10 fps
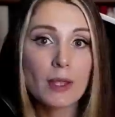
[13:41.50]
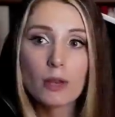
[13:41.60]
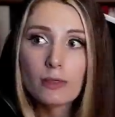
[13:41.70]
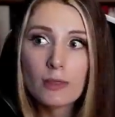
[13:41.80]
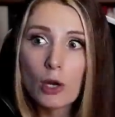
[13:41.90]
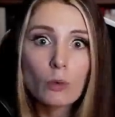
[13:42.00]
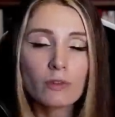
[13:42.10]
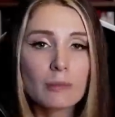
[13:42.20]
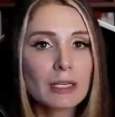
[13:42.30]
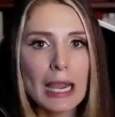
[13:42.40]
they, they don't
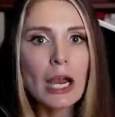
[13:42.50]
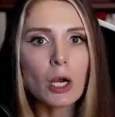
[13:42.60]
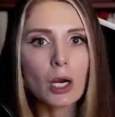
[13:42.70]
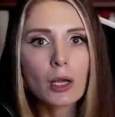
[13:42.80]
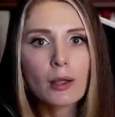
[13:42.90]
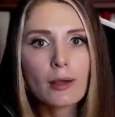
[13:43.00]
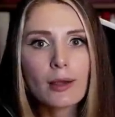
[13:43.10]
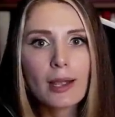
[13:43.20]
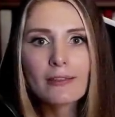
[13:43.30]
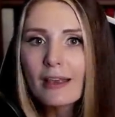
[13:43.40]
seem to care.
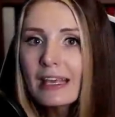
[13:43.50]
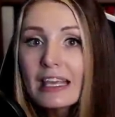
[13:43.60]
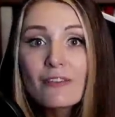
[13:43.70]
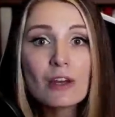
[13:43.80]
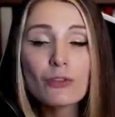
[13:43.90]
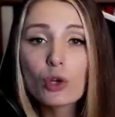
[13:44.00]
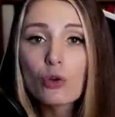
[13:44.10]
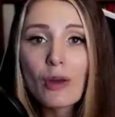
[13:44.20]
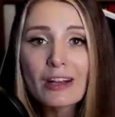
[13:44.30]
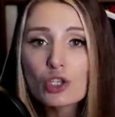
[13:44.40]
It's like, even if the
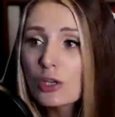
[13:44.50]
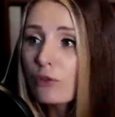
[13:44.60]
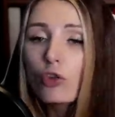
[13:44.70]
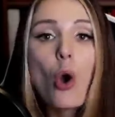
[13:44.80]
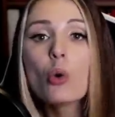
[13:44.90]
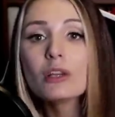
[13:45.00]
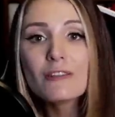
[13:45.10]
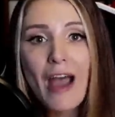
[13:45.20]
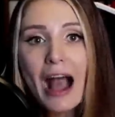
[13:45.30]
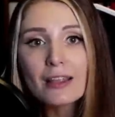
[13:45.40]
correction is totally
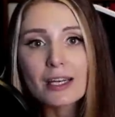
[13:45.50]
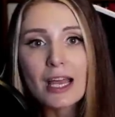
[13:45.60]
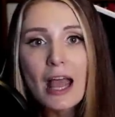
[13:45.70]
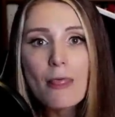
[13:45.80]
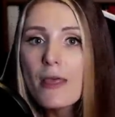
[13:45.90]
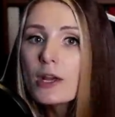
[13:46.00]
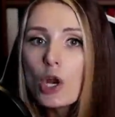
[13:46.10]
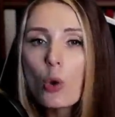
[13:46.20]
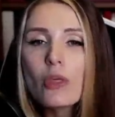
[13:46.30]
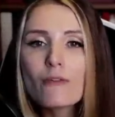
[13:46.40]
valid, they
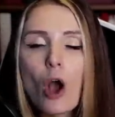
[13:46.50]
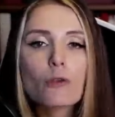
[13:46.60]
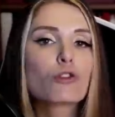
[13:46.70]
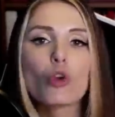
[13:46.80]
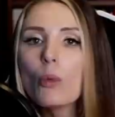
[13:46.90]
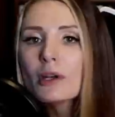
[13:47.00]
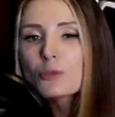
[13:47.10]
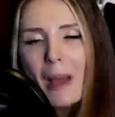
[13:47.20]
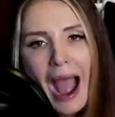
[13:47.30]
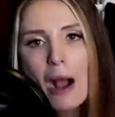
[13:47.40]
know they've got so
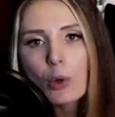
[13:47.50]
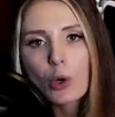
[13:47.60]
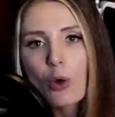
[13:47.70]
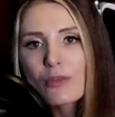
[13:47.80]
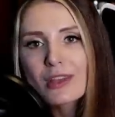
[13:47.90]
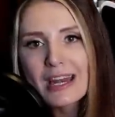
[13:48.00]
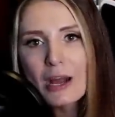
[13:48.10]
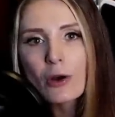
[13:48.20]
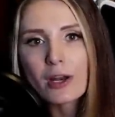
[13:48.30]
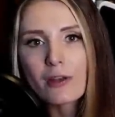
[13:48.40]
much power over the
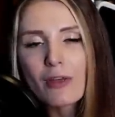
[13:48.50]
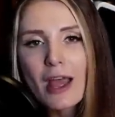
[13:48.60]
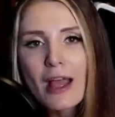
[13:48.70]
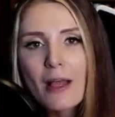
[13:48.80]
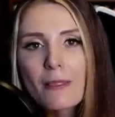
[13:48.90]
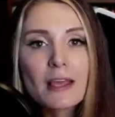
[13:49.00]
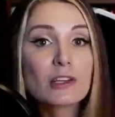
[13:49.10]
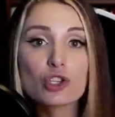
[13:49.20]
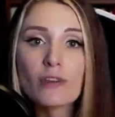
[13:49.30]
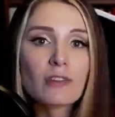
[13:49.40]
narrative, they
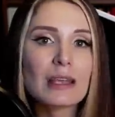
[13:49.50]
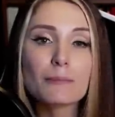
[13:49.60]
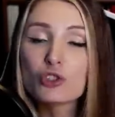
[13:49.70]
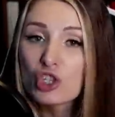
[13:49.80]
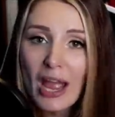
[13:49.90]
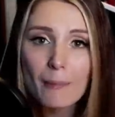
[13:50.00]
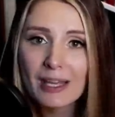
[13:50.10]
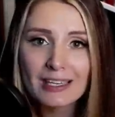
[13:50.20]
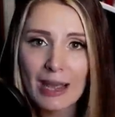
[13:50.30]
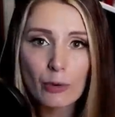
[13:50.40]
can just keep jamming
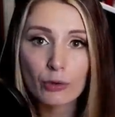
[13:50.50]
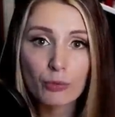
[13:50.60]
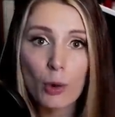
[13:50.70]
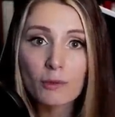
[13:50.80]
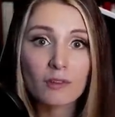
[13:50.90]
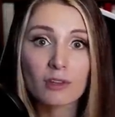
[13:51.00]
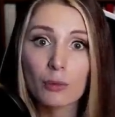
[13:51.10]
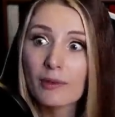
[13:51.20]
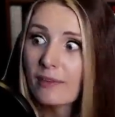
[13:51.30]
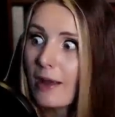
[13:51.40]
it down our throats until
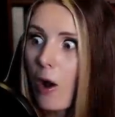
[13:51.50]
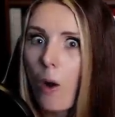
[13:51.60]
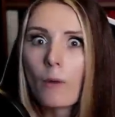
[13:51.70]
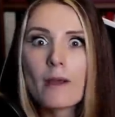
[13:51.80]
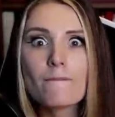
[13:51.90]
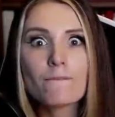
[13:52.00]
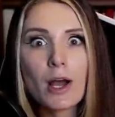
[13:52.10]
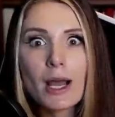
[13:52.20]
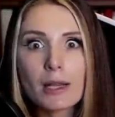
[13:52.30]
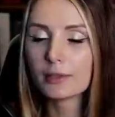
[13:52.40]
we say, all right,
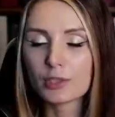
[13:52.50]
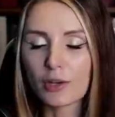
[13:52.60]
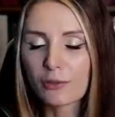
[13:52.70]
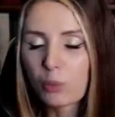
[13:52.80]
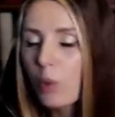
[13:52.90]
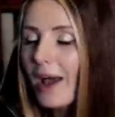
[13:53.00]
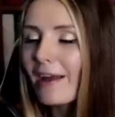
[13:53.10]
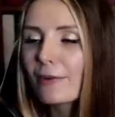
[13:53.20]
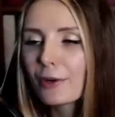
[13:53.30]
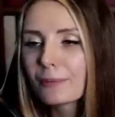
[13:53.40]
fine, just
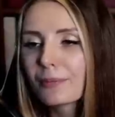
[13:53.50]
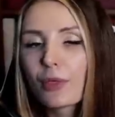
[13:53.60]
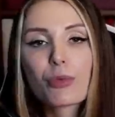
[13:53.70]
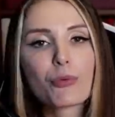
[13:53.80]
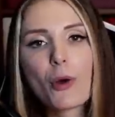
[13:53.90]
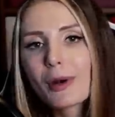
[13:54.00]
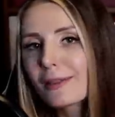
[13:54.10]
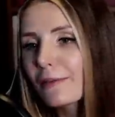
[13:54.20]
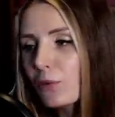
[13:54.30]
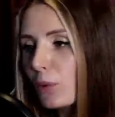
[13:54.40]
whatever, throw it in
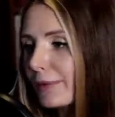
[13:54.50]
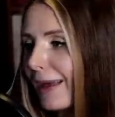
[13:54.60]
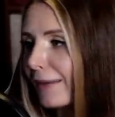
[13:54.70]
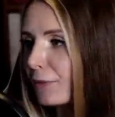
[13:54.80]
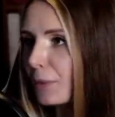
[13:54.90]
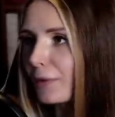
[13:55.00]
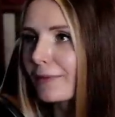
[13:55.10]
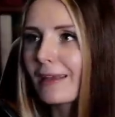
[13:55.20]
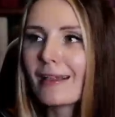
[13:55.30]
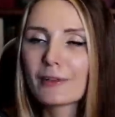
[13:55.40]
the school textbooks,
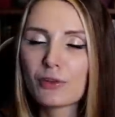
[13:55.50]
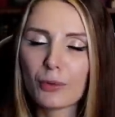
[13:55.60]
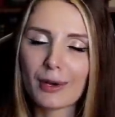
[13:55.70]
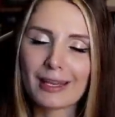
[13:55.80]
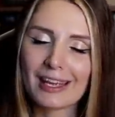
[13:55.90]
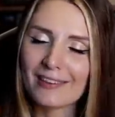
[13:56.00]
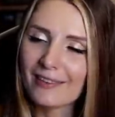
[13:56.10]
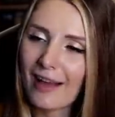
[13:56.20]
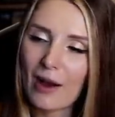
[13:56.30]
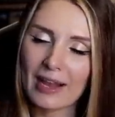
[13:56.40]
tell it to our kids.
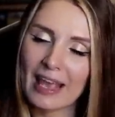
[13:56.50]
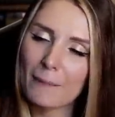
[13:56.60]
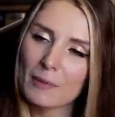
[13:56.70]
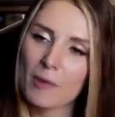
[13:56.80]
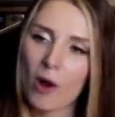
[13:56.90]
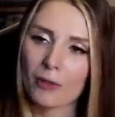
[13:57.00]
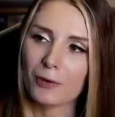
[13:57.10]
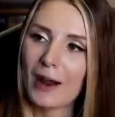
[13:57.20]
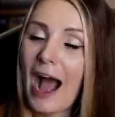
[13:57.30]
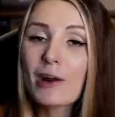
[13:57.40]
Can't be
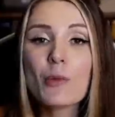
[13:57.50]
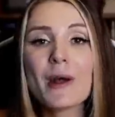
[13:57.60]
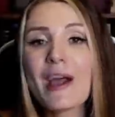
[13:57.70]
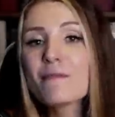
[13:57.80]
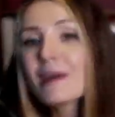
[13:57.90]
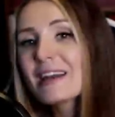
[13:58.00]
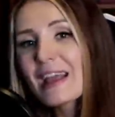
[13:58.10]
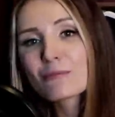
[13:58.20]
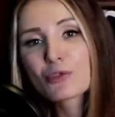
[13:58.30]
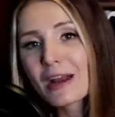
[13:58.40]
bothered. I don't want to have my
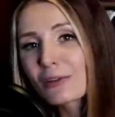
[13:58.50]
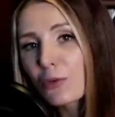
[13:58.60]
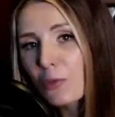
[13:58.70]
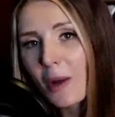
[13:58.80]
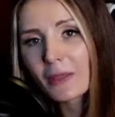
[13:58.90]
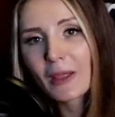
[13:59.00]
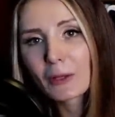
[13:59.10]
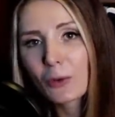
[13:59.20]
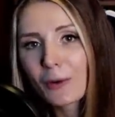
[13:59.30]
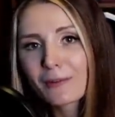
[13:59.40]
name dragged through the mud like
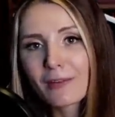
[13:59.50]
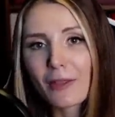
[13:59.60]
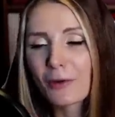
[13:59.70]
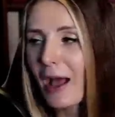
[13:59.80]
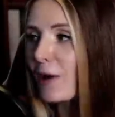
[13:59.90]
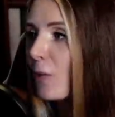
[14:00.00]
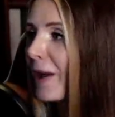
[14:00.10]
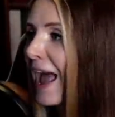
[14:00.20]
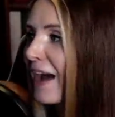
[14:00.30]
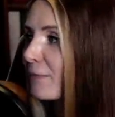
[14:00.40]
Lauren Southern. I don't
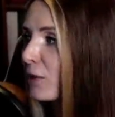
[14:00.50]
want to have my